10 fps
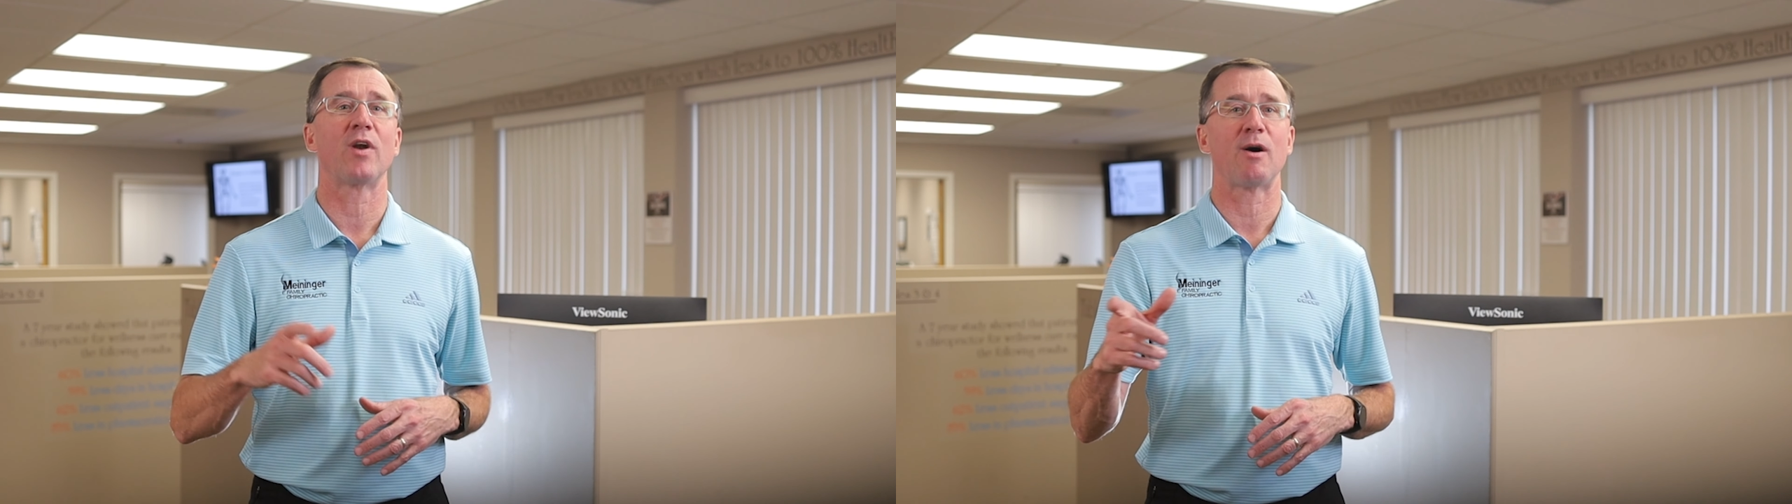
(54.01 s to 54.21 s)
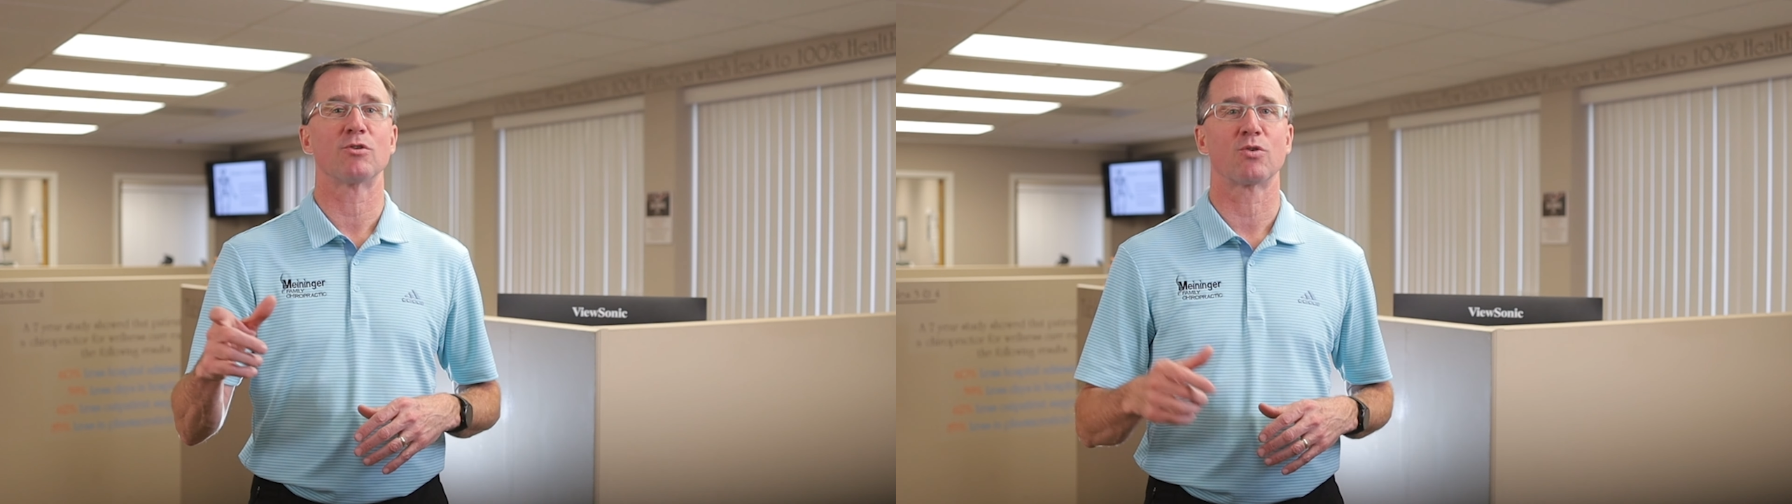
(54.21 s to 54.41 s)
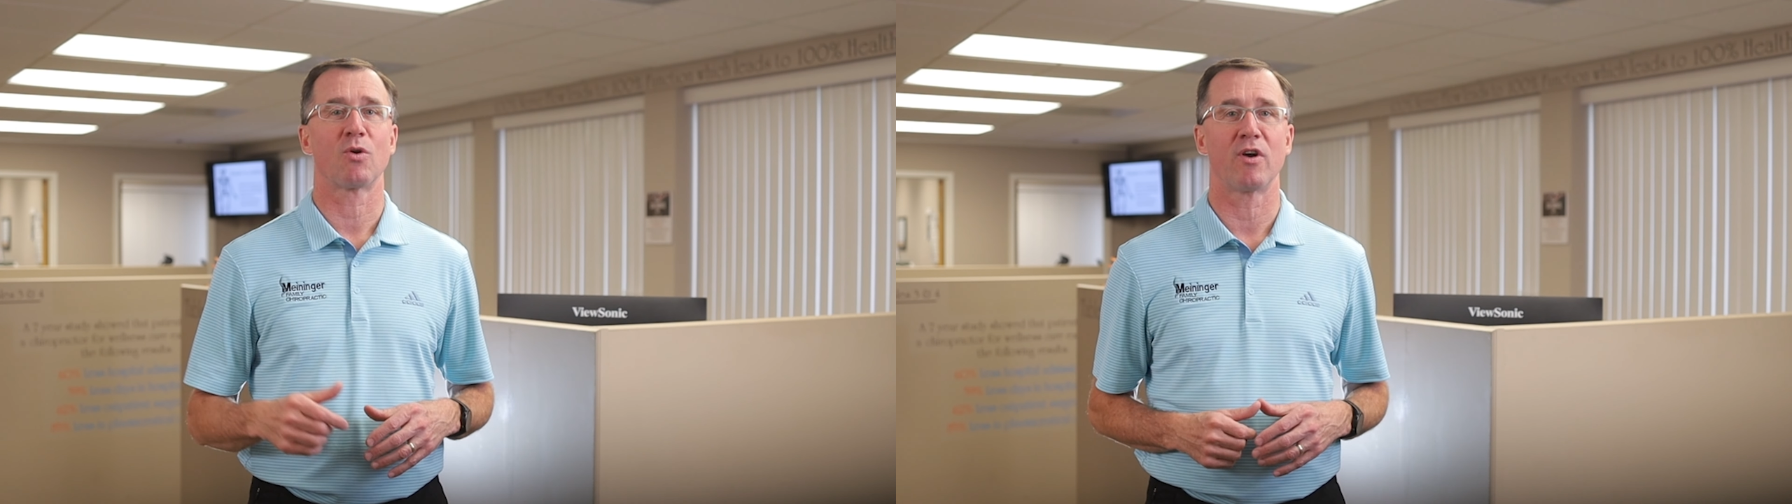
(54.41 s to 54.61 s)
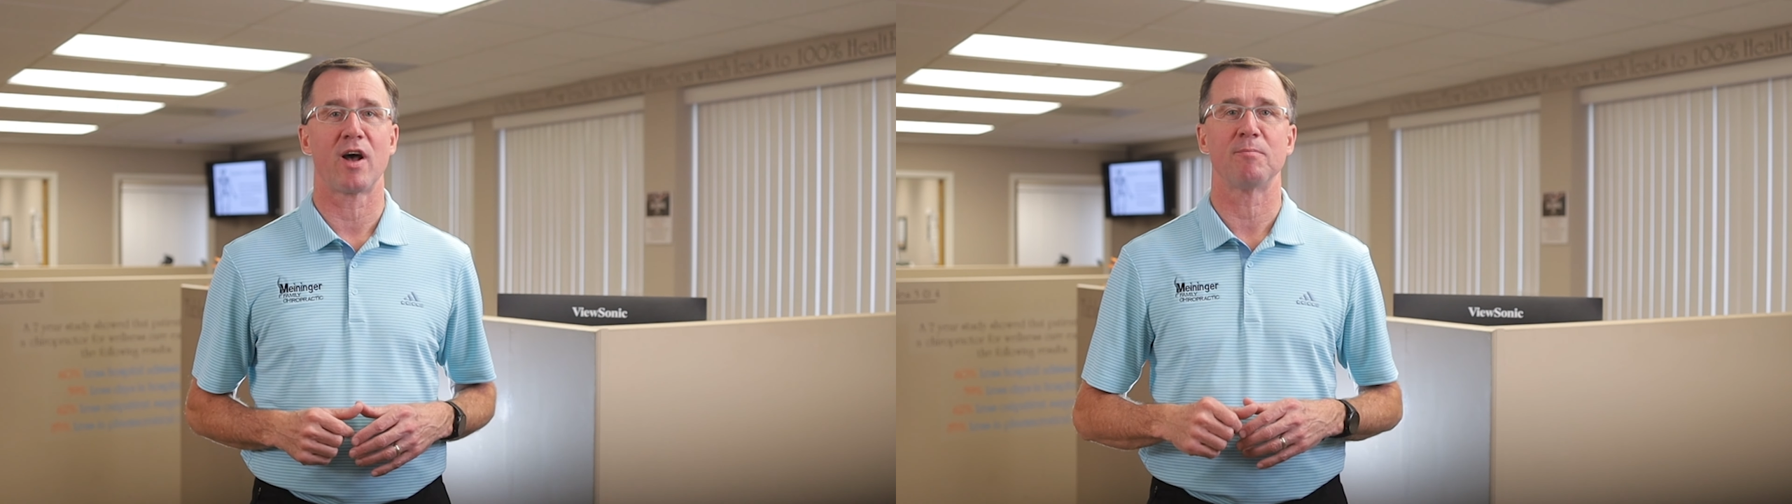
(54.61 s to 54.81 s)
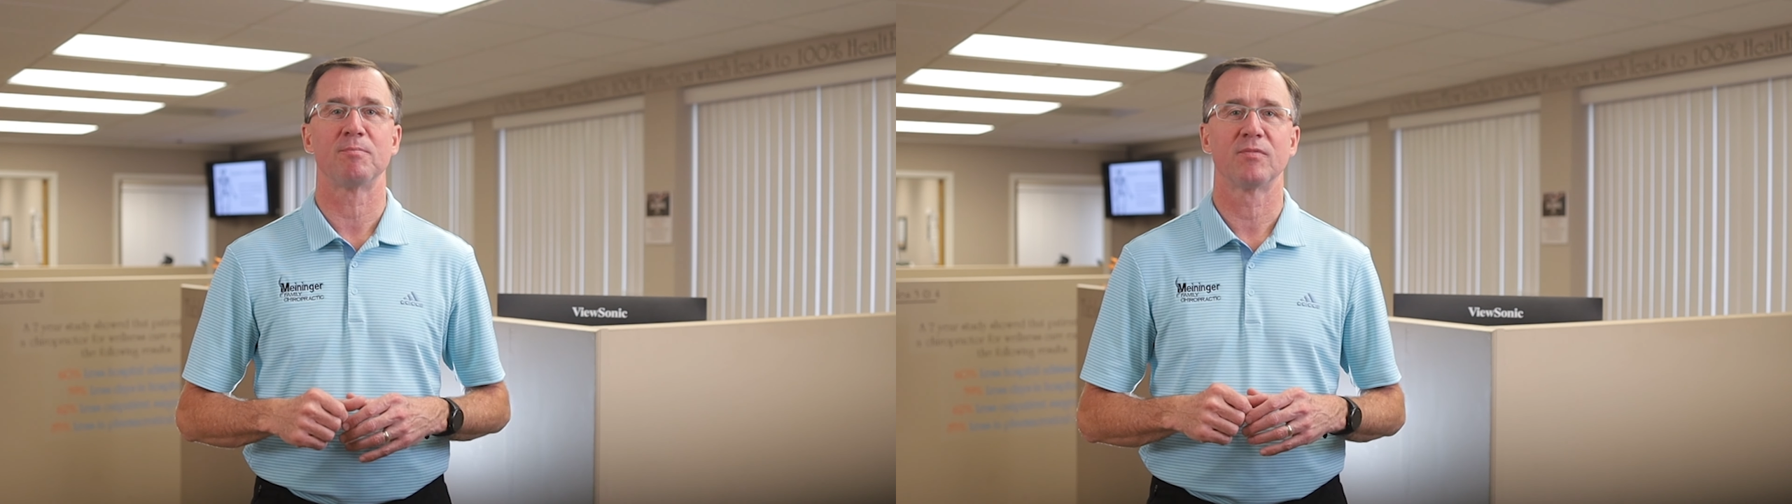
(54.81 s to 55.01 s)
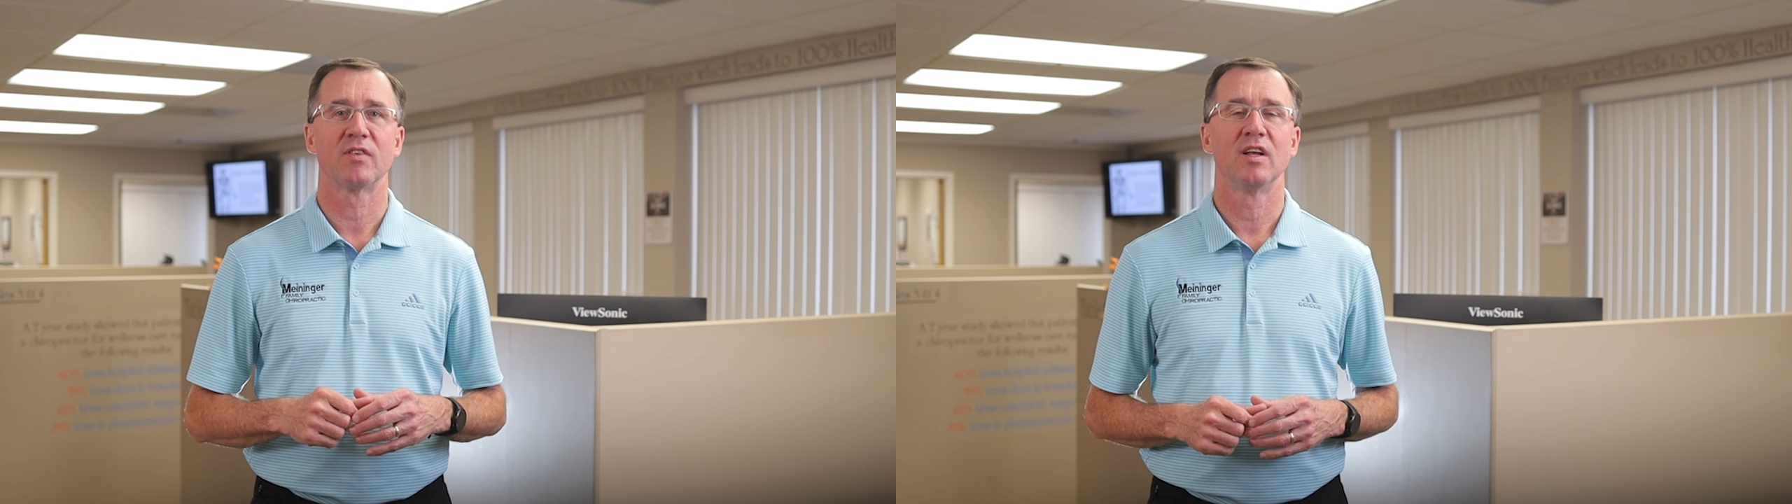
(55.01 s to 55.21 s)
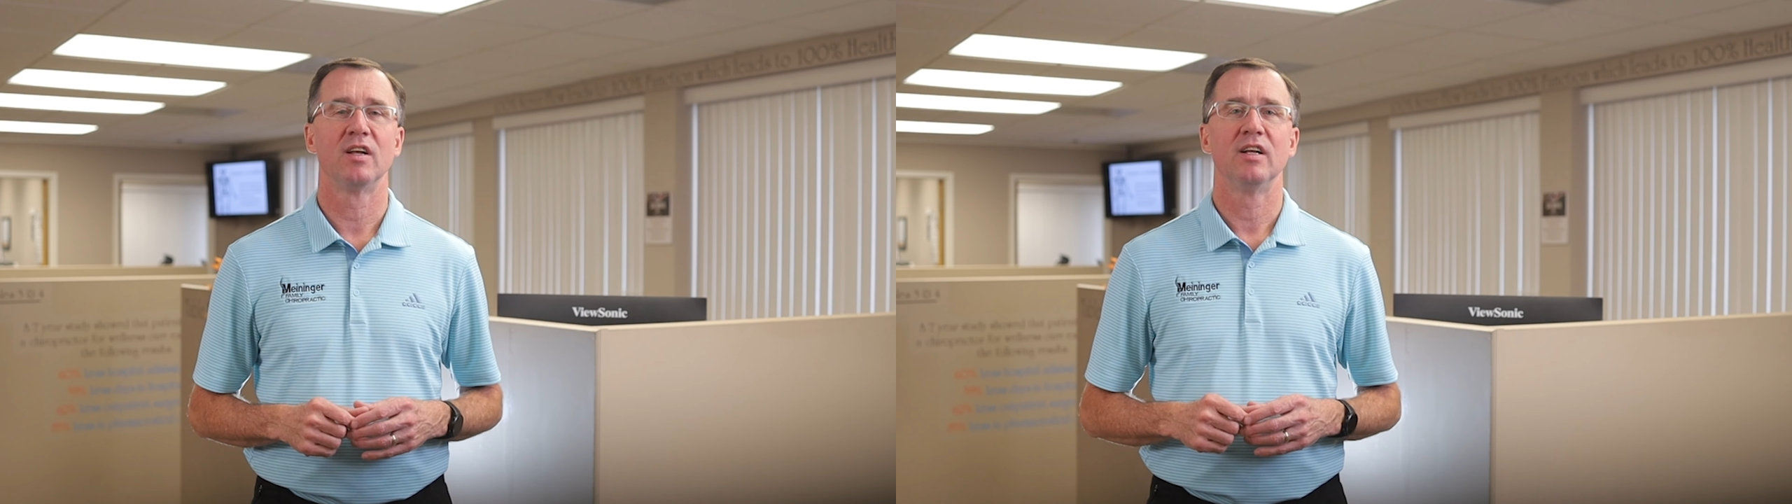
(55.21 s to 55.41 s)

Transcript: bike when I was growing up.